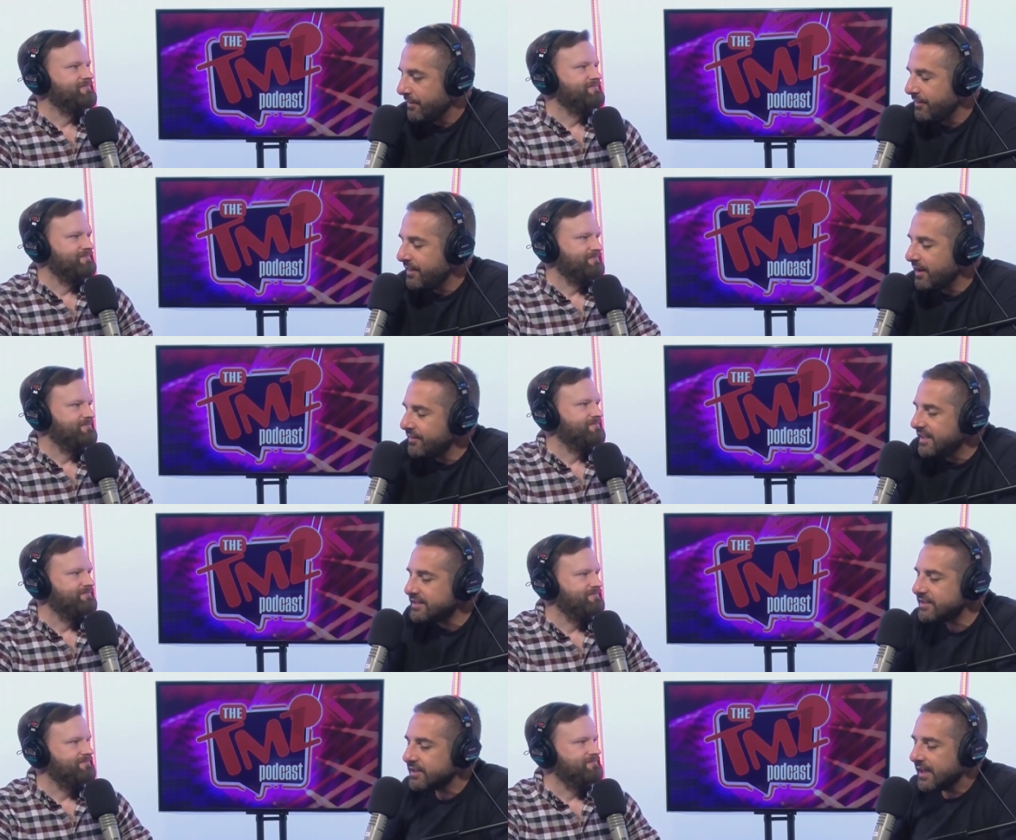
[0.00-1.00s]
Speaker 1: this
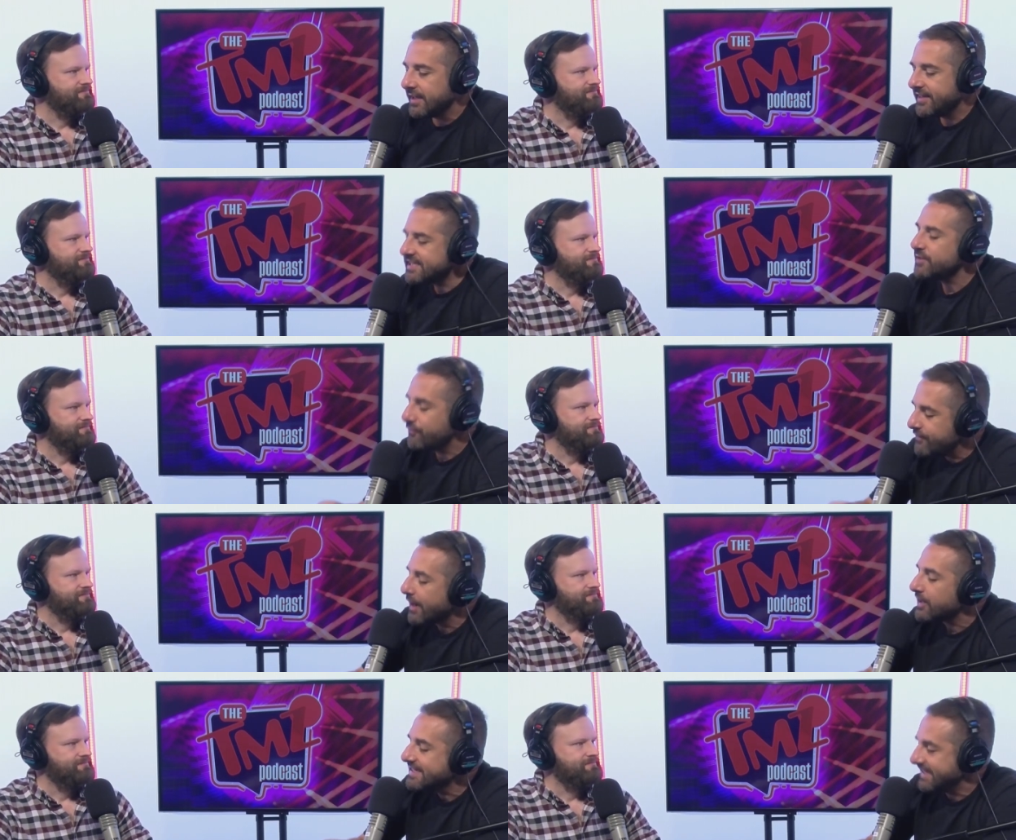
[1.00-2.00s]
is this is
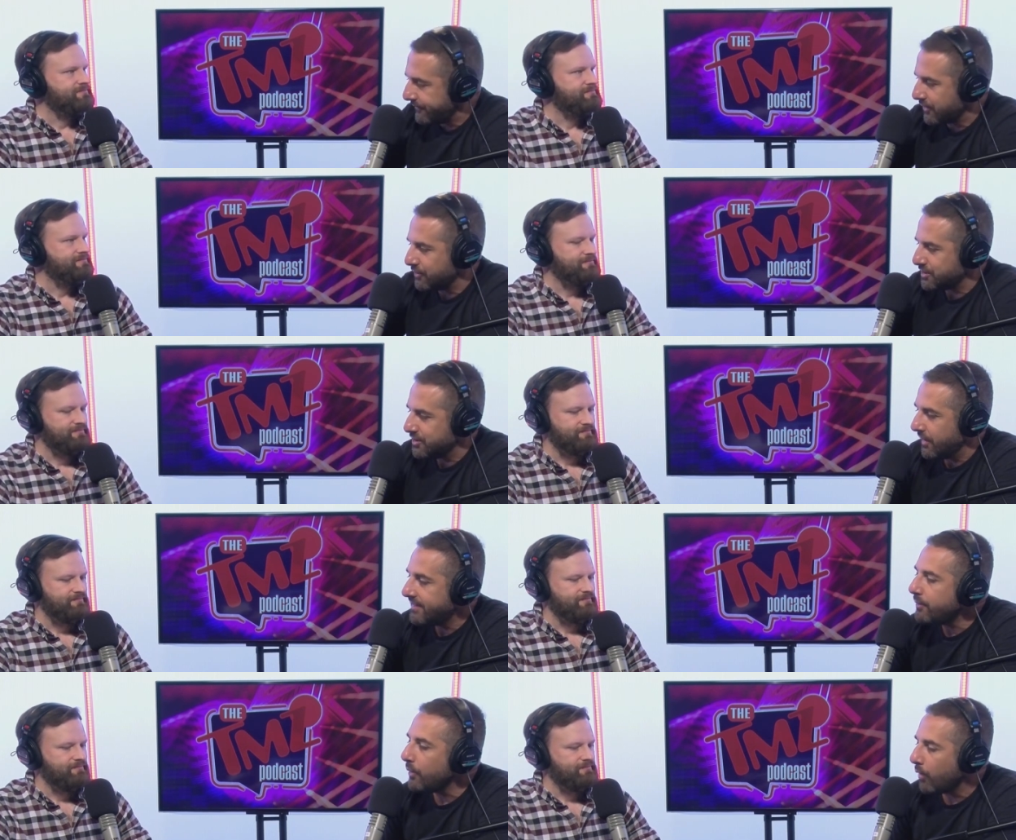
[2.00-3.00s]
very difficult to do. I
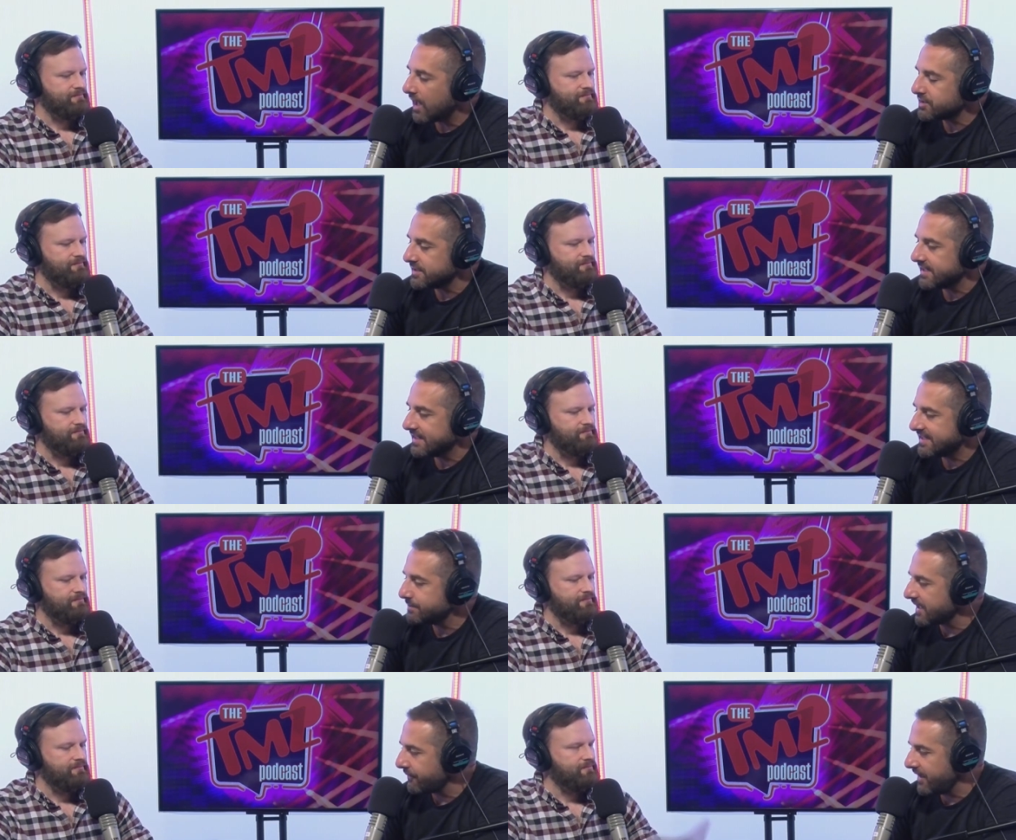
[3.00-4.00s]
think we watched this and it seems
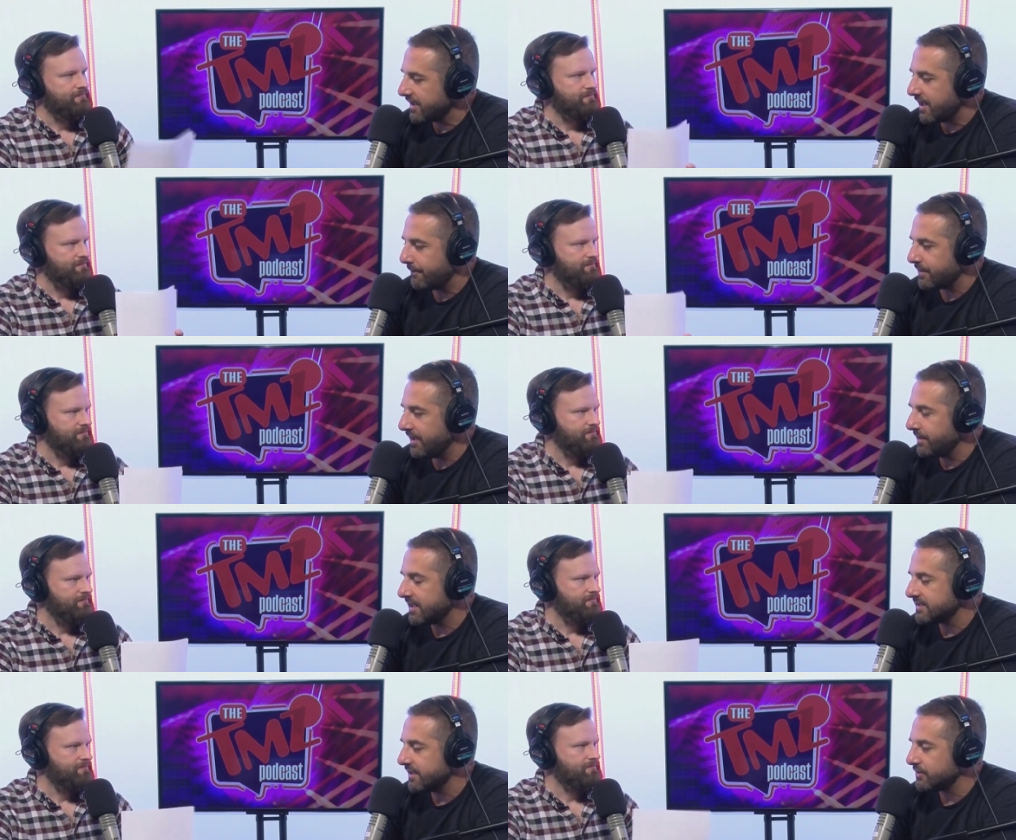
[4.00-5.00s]
like a fait accompli
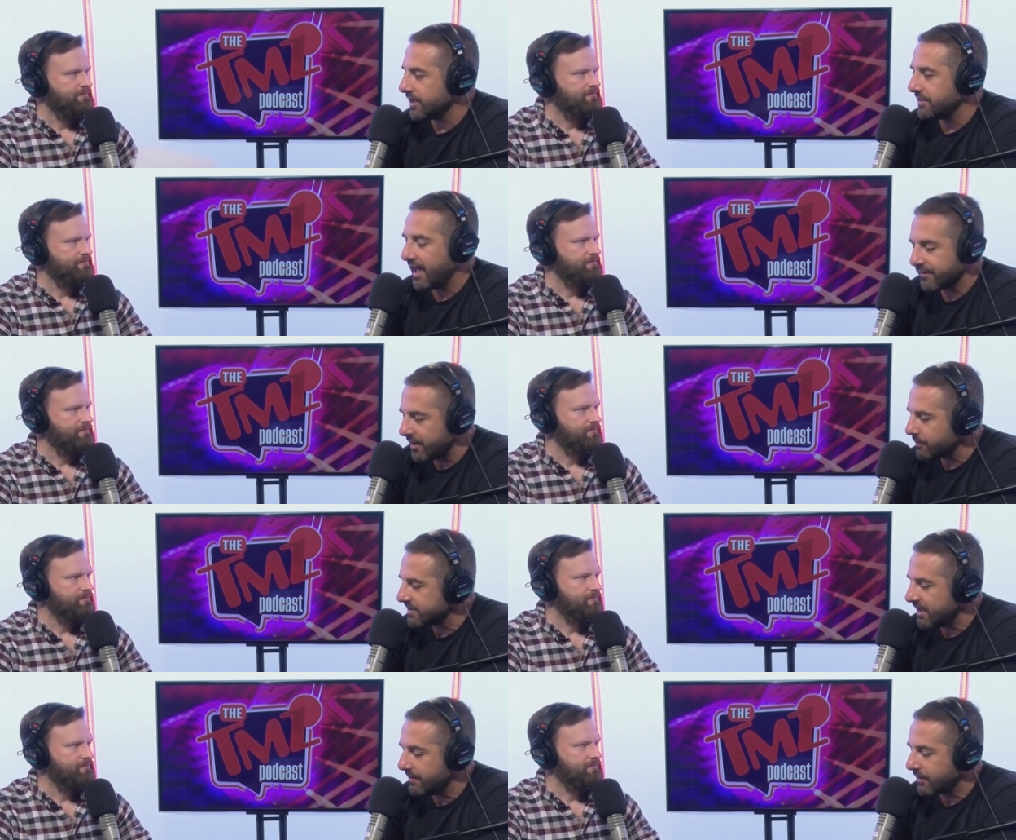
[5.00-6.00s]
because there's a lot of numbers
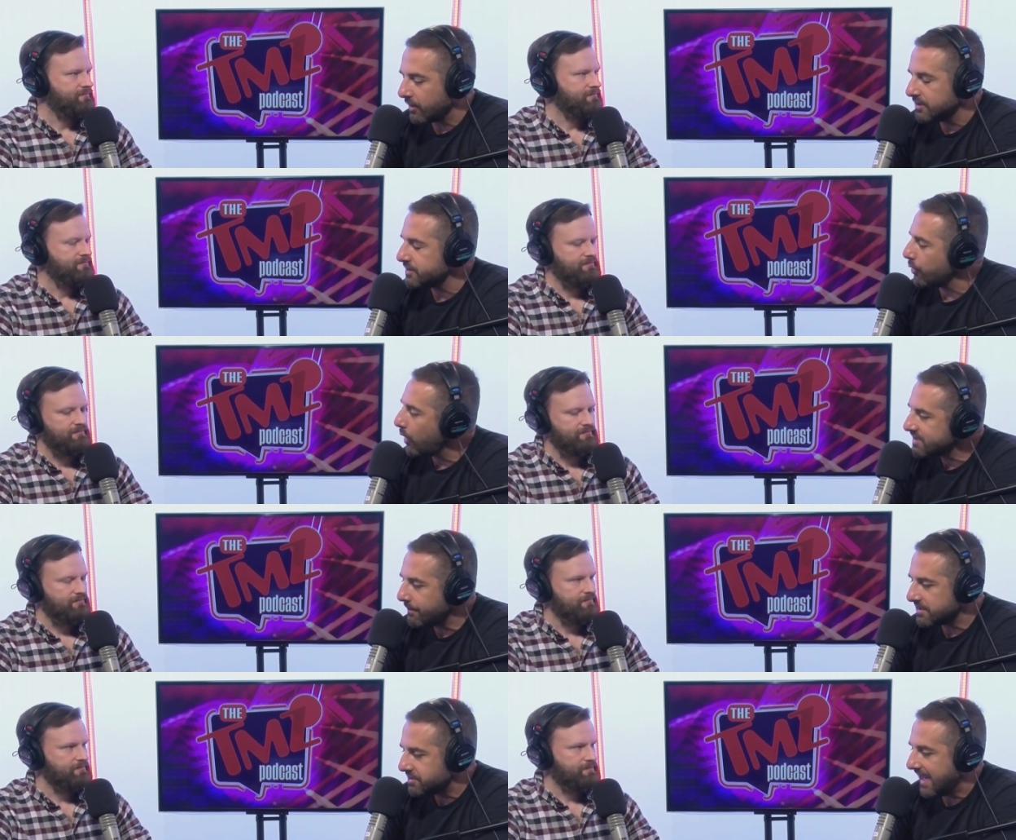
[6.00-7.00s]
that have been crunched. There wasn't
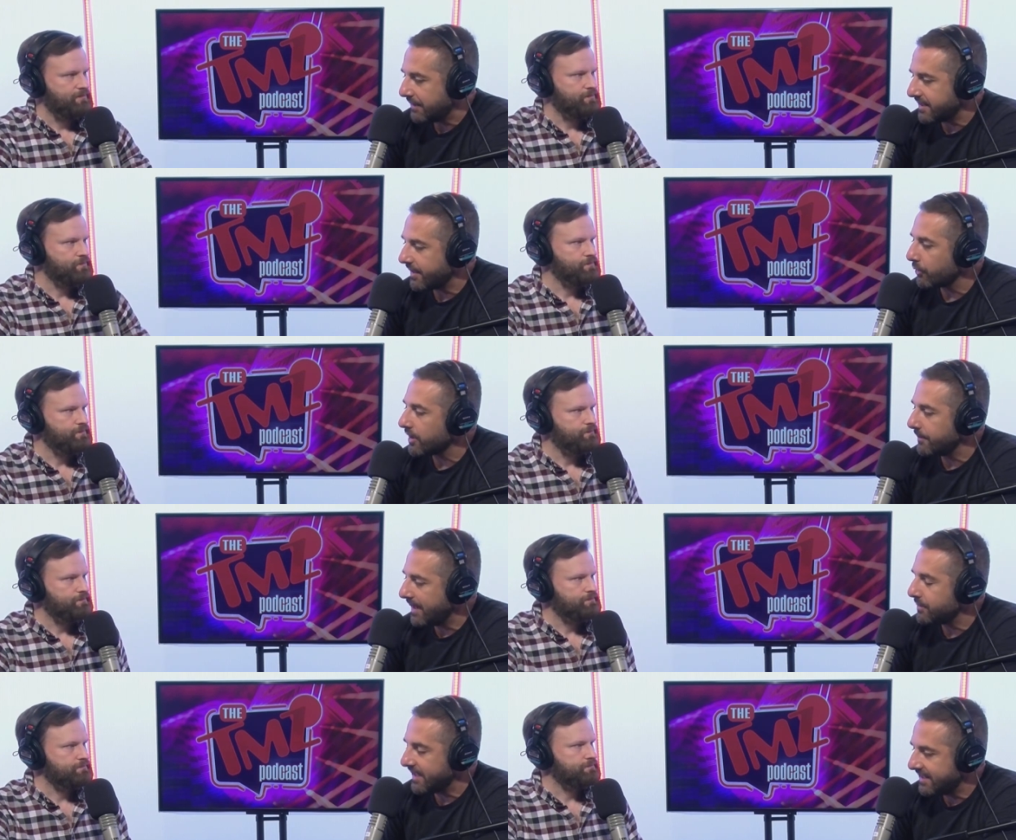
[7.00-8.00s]
much doubt that they were going to be
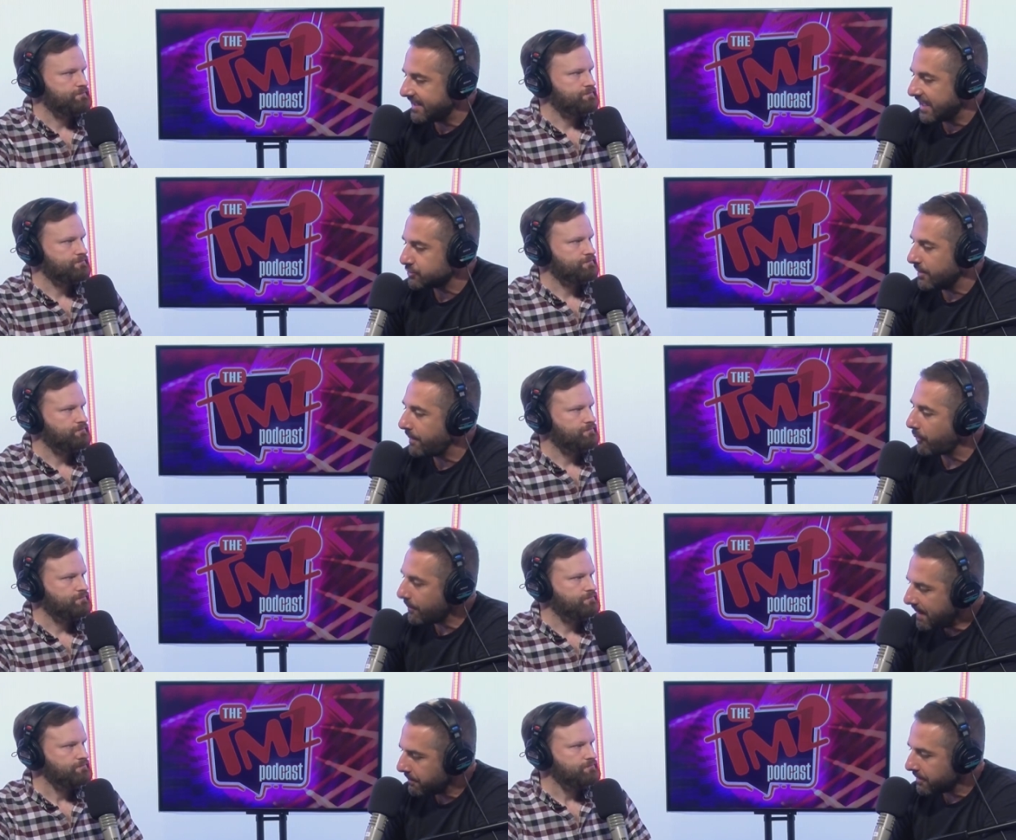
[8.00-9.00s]
able to hit the asteroid. But
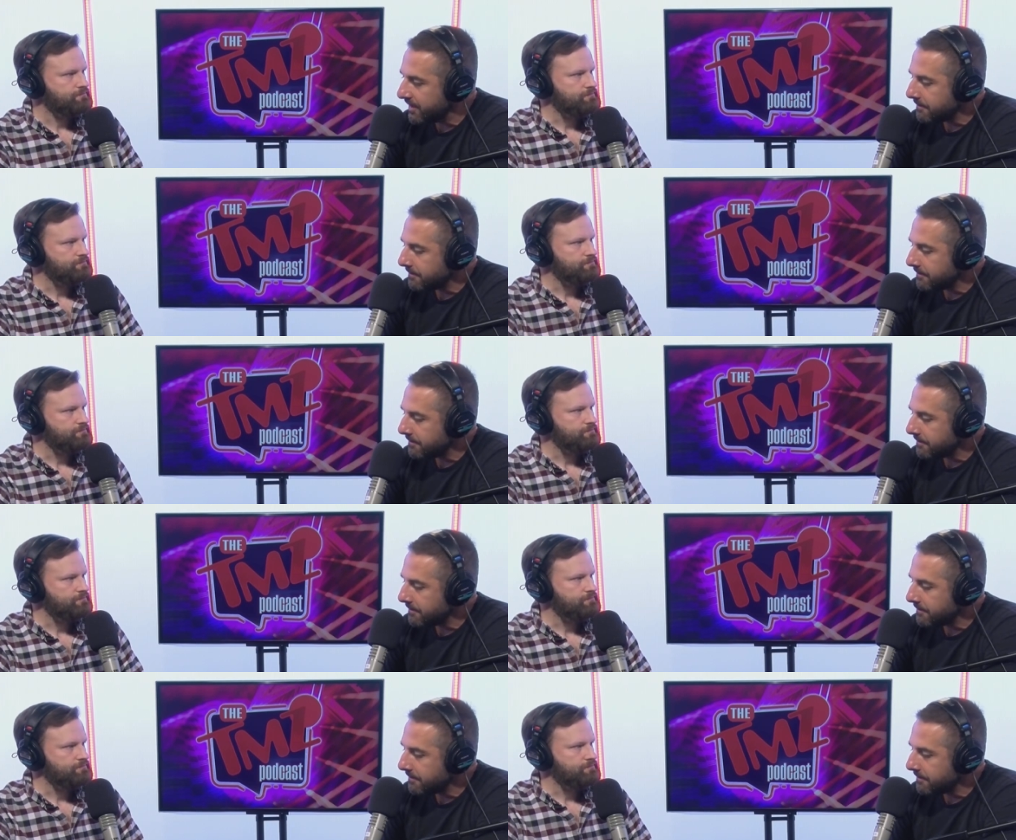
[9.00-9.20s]
remember,